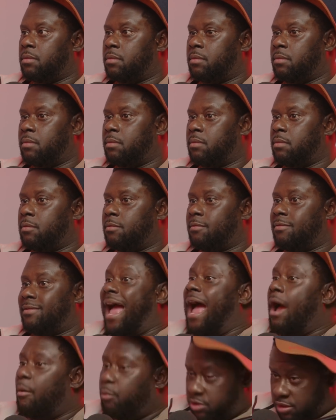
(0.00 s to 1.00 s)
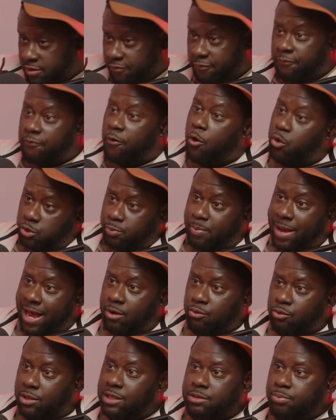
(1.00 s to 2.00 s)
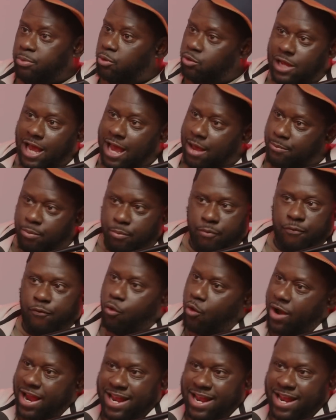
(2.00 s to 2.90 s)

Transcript: Oh. That was the first battle that's supposed to happen before so